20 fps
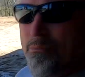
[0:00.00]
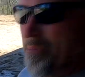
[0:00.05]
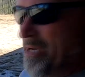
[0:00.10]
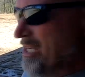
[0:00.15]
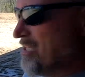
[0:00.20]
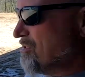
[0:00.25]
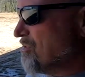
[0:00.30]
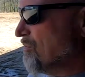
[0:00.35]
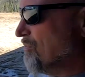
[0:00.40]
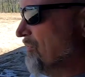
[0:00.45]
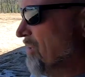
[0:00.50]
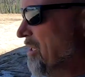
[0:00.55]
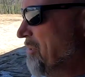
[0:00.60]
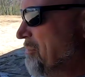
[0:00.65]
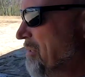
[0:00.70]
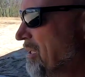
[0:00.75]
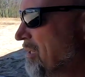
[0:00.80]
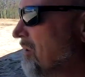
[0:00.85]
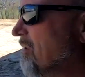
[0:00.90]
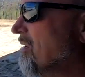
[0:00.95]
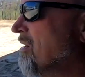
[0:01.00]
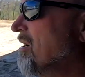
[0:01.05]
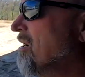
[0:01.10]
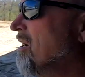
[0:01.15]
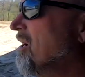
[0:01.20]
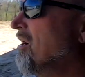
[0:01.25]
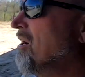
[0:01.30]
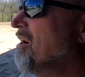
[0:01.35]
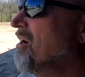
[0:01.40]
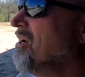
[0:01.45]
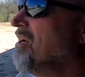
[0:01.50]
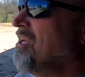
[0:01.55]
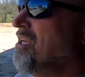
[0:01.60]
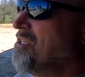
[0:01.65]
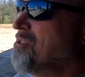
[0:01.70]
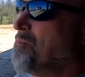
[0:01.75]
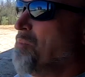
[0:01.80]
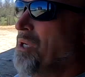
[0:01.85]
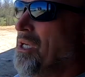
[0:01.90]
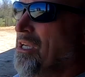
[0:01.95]
Master Feed Mill, he
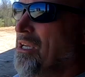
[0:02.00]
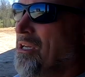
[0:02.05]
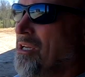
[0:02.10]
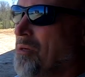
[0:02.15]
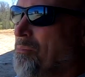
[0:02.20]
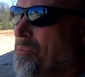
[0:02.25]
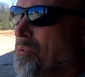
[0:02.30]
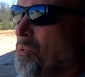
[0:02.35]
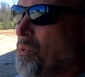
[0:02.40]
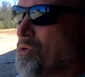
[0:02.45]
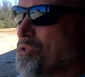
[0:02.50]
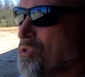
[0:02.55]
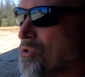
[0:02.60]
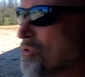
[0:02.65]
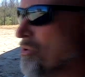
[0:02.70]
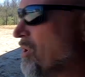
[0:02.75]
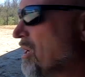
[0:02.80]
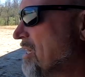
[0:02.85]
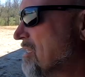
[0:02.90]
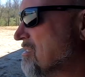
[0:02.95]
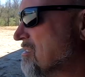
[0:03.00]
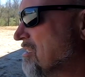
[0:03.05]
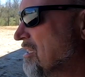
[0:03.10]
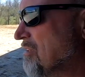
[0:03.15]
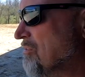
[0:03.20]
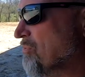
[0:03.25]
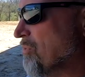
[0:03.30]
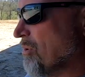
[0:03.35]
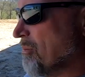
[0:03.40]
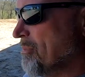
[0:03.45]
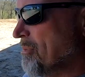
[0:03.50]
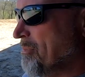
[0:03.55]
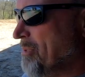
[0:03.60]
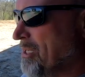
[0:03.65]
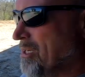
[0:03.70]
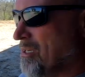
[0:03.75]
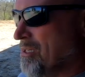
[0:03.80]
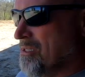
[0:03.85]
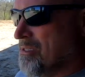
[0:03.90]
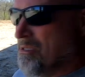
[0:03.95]
is picking up orchard grass seed for me
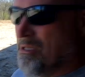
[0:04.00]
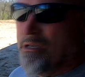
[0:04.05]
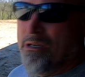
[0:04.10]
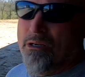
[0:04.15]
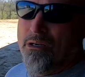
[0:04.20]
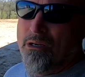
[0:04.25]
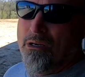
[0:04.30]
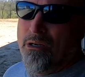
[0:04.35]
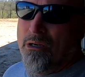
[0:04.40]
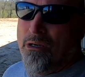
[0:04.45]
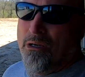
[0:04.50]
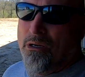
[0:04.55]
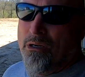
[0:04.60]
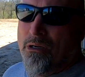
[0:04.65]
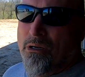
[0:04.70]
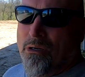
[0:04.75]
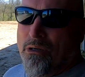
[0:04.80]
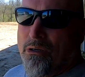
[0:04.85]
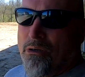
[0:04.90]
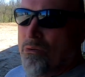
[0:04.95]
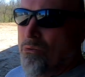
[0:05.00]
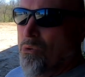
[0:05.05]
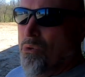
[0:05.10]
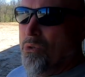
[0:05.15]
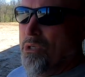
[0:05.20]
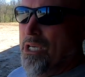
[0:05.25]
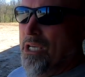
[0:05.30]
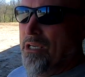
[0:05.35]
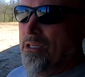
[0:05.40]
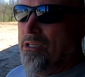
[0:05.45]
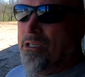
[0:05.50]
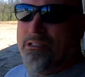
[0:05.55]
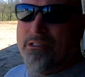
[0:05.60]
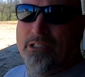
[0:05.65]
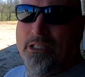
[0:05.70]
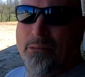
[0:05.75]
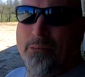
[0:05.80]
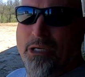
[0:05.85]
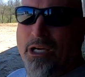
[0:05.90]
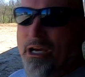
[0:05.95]
because Rural King doesn't
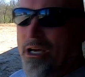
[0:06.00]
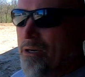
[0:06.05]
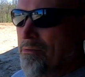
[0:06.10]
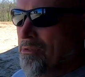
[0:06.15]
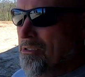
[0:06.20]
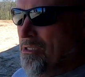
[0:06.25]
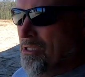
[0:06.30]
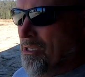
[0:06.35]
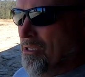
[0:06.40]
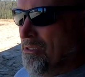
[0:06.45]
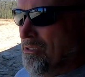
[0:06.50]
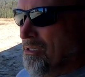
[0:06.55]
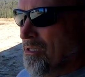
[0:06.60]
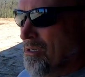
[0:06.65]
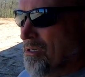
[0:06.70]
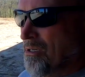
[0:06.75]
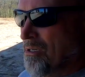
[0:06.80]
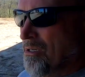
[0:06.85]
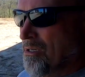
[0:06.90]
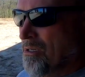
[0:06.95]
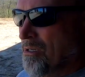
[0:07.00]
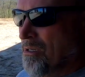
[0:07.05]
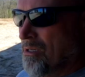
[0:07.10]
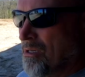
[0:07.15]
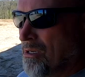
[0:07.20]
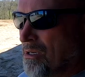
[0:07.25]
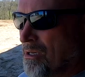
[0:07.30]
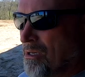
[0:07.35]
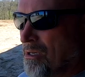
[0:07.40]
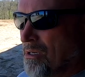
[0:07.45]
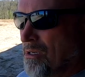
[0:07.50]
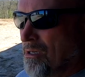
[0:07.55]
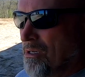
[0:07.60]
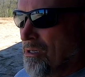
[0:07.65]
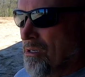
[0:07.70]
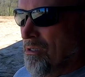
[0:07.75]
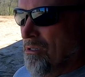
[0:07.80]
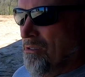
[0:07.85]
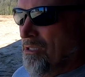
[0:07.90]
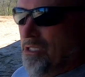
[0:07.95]
seem to have it, and
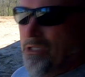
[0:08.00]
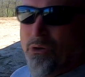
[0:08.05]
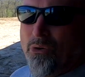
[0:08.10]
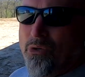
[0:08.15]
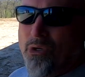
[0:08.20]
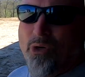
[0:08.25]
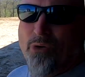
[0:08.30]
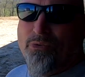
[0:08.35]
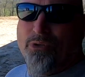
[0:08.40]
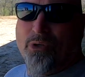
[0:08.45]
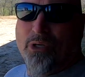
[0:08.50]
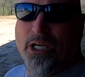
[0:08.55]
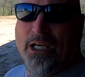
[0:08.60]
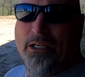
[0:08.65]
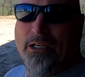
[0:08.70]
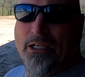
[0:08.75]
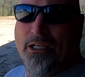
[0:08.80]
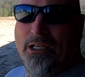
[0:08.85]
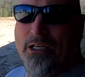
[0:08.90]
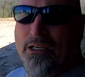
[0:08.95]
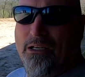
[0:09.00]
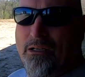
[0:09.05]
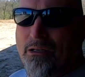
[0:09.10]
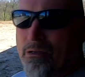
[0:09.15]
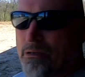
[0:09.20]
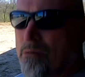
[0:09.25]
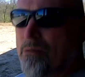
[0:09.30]
they don't know if they're getting any in.